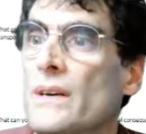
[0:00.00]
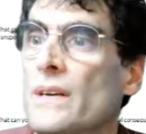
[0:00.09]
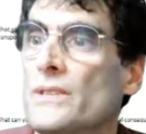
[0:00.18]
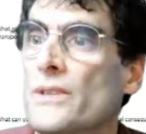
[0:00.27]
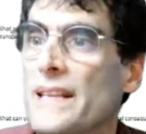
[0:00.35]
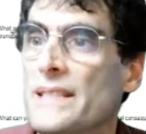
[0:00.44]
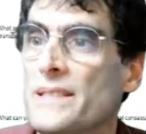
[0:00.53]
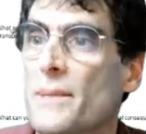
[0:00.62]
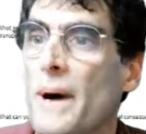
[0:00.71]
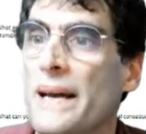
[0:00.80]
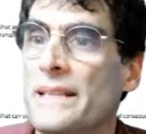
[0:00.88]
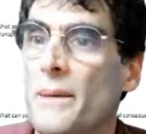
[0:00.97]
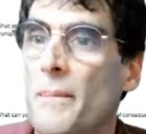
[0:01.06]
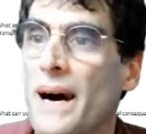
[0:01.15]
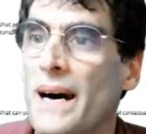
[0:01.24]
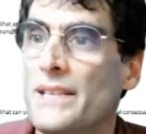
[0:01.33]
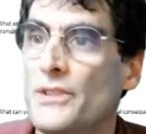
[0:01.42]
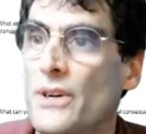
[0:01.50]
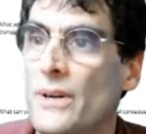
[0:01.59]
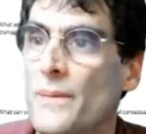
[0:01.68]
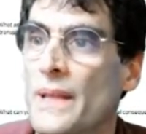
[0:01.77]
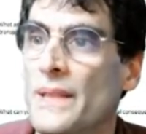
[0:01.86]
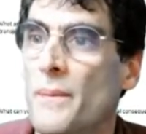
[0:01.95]
So that's in the module.
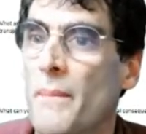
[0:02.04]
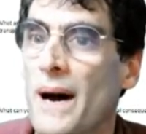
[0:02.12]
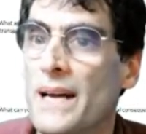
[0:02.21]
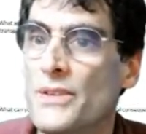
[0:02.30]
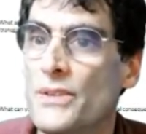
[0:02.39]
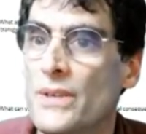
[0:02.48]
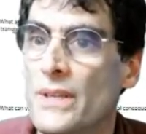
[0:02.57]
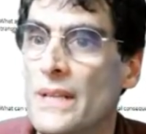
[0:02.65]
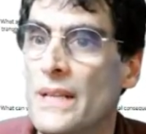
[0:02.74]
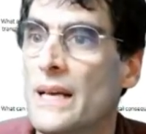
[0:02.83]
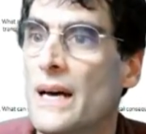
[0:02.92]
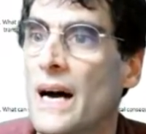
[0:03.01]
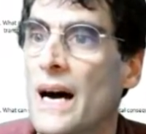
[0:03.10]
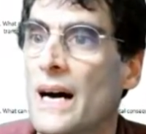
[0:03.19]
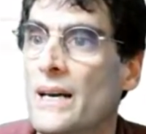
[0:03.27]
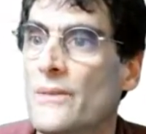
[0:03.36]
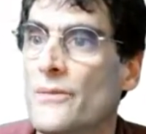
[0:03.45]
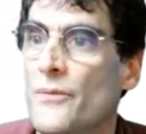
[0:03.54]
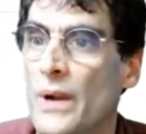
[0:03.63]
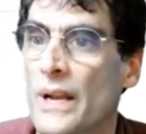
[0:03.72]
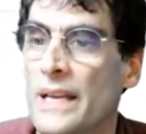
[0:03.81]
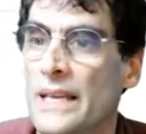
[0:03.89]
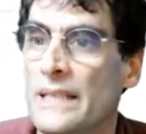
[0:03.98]
In the module
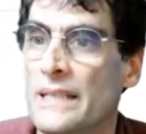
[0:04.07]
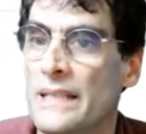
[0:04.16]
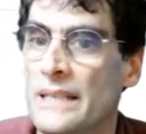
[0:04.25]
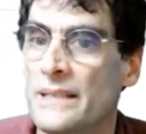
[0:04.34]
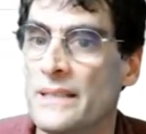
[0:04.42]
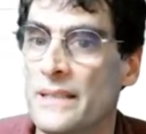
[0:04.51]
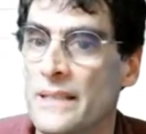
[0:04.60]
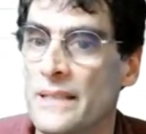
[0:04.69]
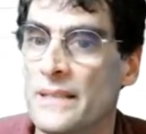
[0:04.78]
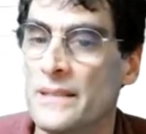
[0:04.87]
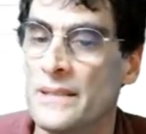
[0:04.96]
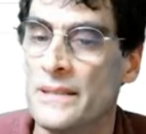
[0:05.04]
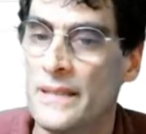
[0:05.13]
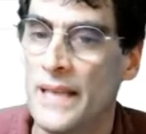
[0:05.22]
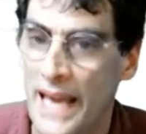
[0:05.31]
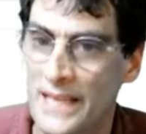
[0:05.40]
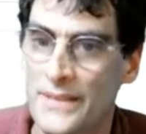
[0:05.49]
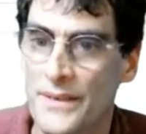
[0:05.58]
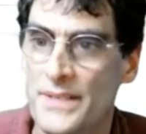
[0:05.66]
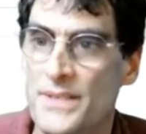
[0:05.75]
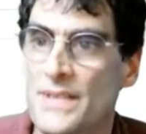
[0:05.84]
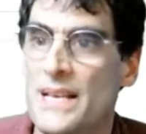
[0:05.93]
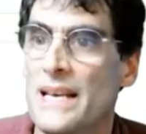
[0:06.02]
in
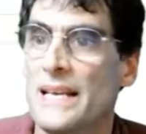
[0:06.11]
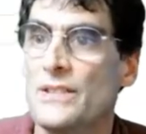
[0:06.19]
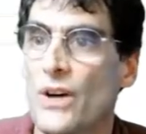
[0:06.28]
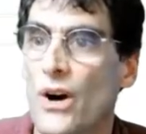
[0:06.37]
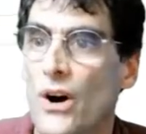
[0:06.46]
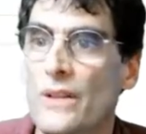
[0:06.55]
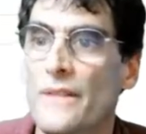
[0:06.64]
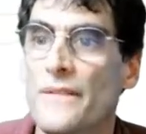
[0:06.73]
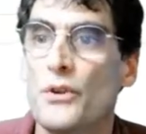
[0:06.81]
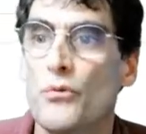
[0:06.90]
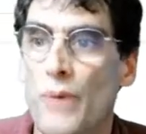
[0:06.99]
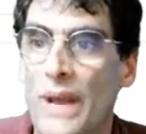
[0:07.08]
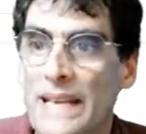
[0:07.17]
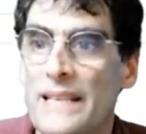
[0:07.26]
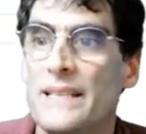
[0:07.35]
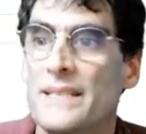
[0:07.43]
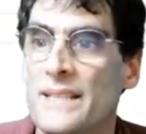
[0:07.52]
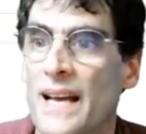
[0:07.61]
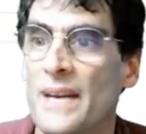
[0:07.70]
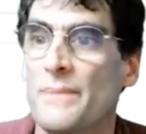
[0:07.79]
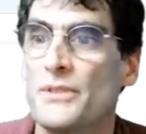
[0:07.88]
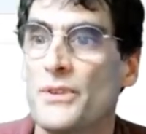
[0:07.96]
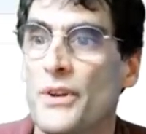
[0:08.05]
Canvas, it's all of the graded
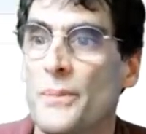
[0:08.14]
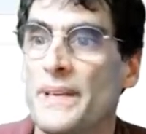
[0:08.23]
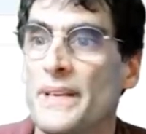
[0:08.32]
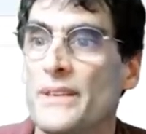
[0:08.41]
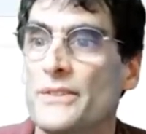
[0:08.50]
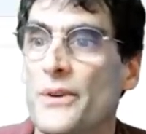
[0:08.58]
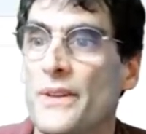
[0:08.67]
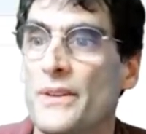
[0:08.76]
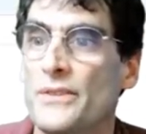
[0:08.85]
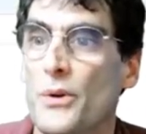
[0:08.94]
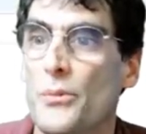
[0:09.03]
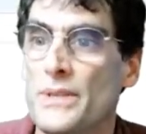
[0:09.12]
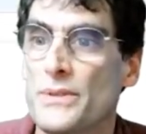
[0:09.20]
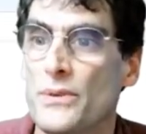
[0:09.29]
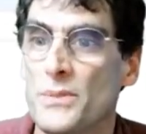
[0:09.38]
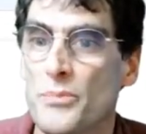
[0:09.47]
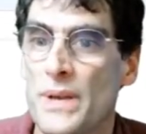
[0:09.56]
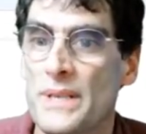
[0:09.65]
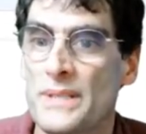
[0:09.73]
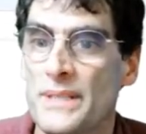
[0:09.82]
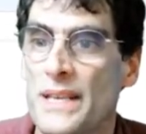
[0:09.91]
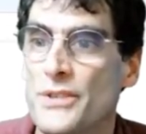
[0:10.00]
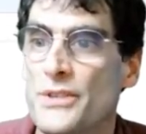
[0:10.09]
assignments are going to be here. So here's our resource
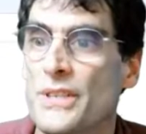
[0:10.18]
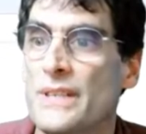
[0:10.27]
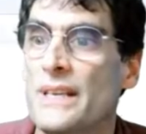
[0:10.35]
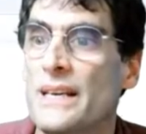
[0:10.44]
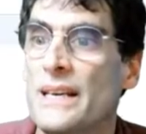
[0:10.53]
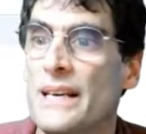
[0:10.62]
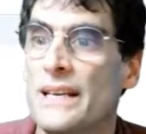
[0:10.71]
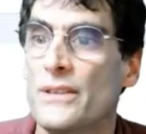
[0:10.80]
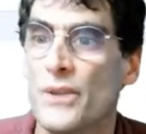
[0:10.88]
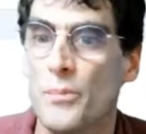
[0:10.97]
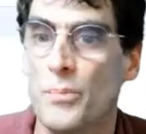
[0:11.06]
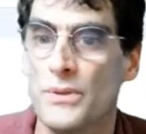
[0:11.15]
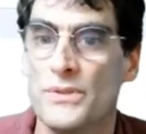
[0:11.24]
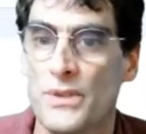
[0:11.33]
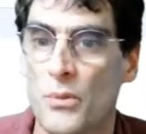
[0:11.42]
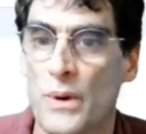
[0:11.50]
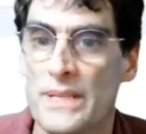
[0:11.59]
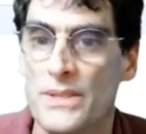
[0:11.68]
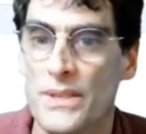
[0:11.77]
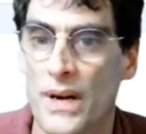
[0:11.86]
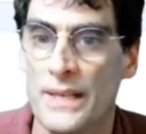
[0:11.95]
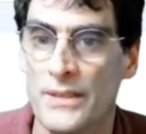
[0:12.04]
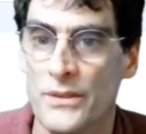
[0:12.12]
presentation. Here's our personal waste
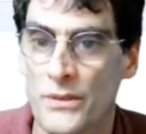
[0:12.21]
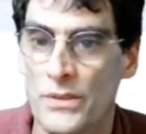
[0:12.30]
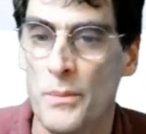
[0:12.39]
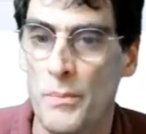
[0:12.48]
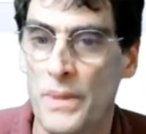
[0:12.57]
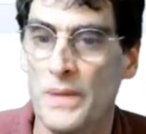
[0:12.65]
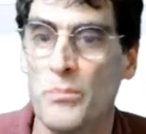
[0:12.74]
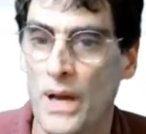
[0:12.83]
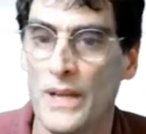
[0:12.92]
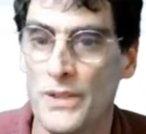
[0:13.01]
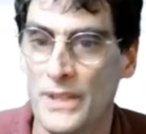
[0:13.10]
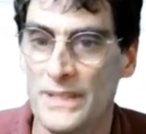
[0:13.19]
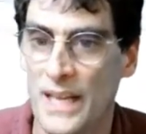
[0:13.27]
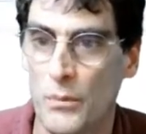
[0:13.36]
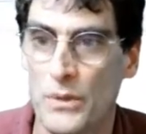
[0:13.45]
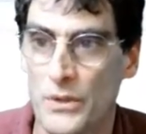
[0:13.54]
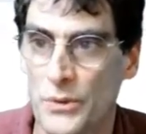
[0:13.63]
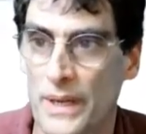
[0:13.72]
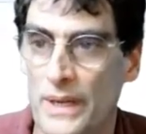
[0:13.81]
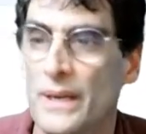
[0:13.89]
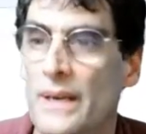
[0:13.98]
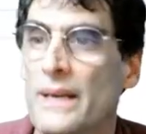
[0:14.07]
audit. Those are the big projects that we're doing.